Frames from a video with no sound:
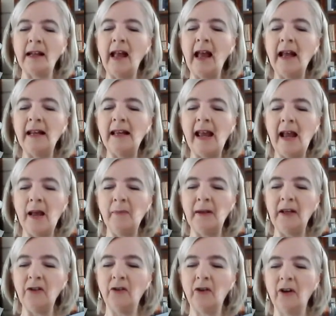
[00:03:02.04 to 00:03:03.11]
Carly
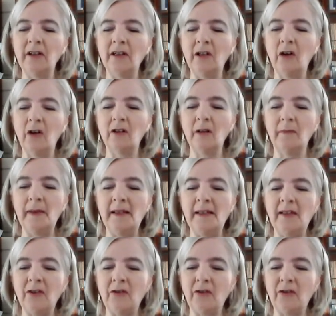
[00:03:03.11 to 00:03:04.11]
happily trotted along the busy